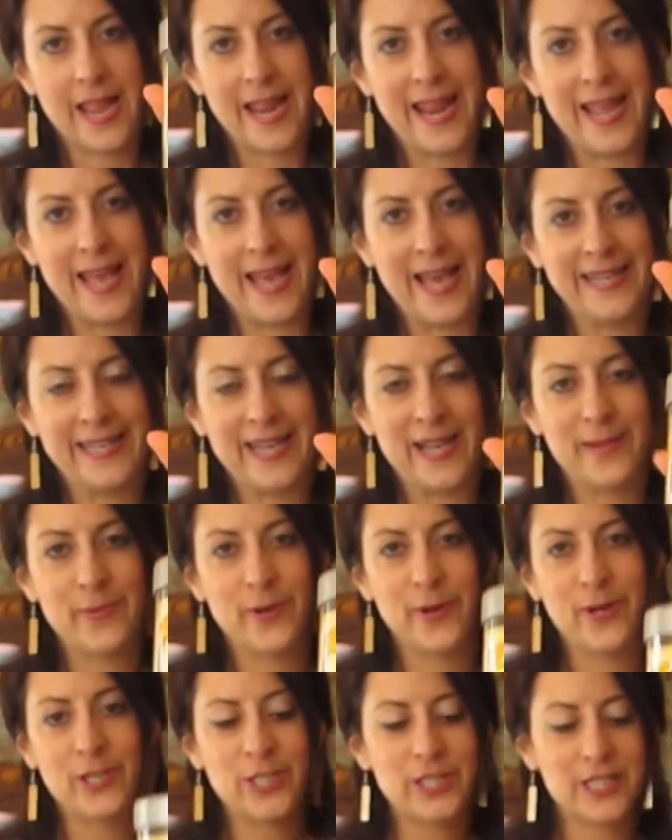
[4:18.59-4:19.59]
And I
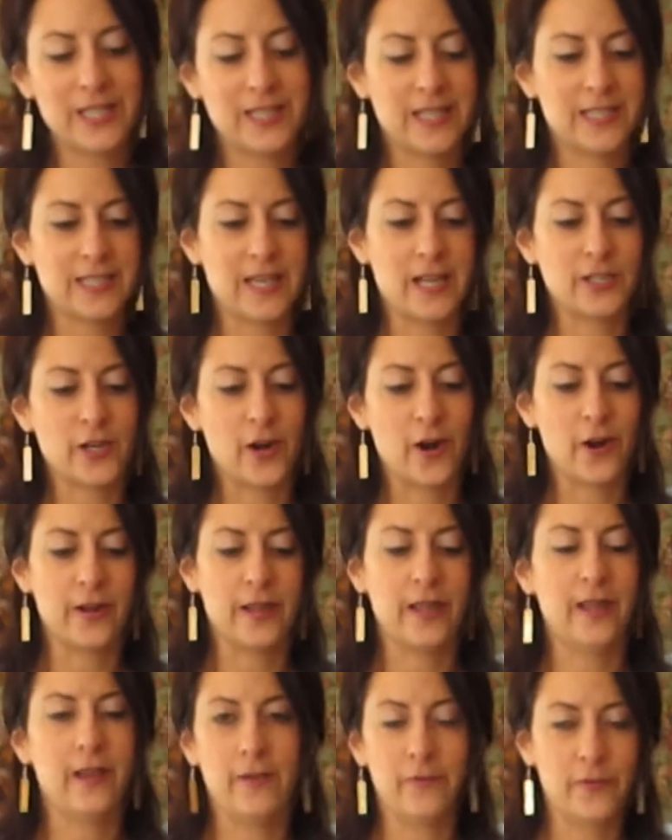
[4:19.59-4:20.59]
purchased this at
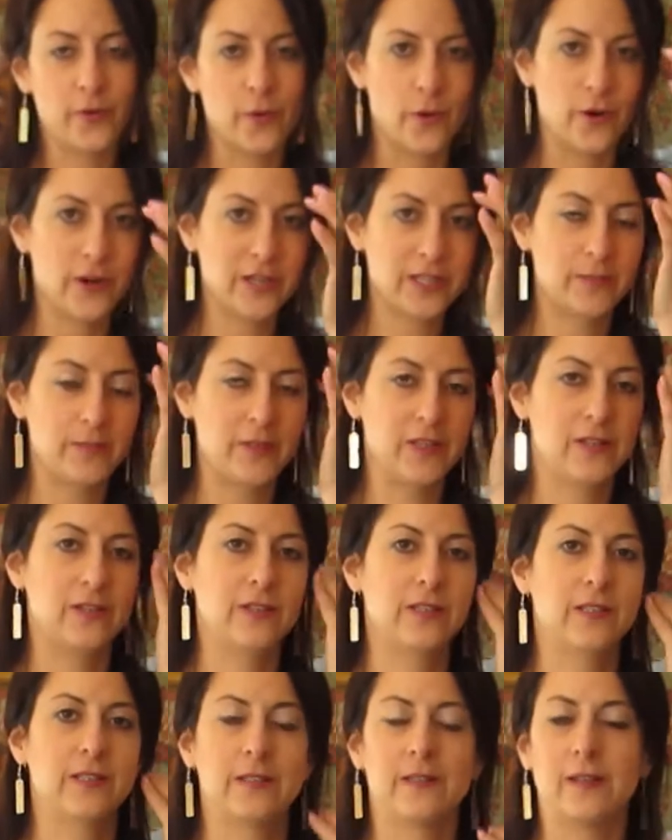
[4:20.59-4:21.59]
Target, of course,
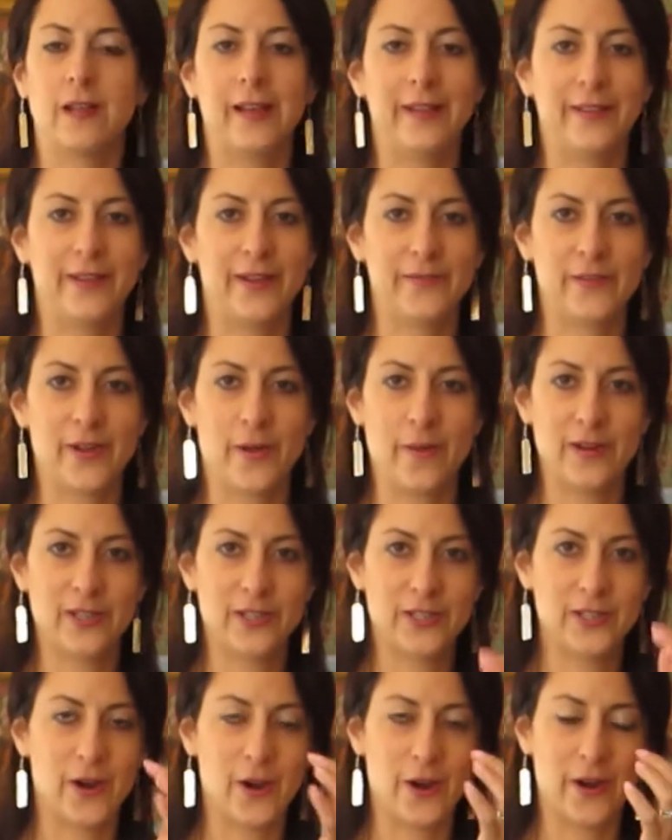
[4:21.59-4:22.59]
because I love going
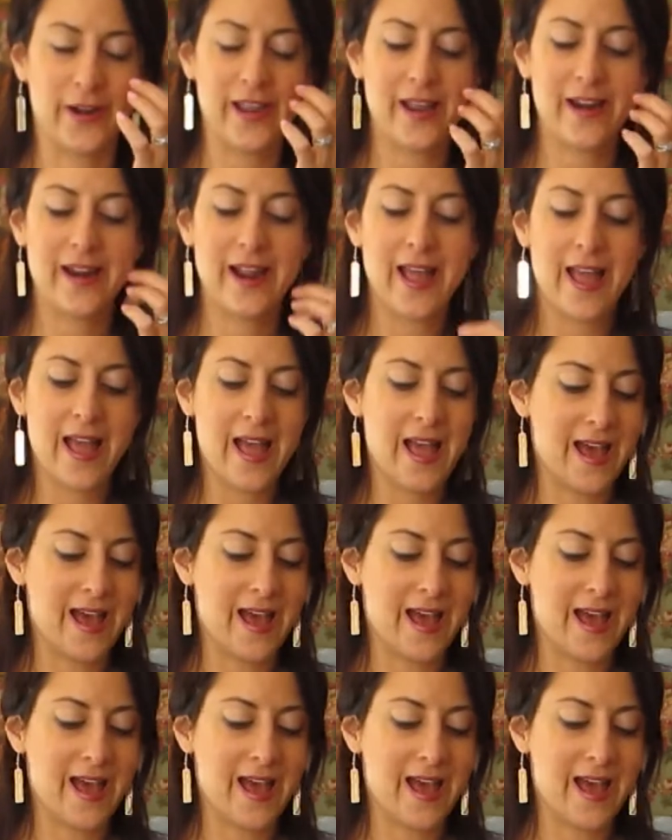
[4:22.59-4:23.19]
to Target.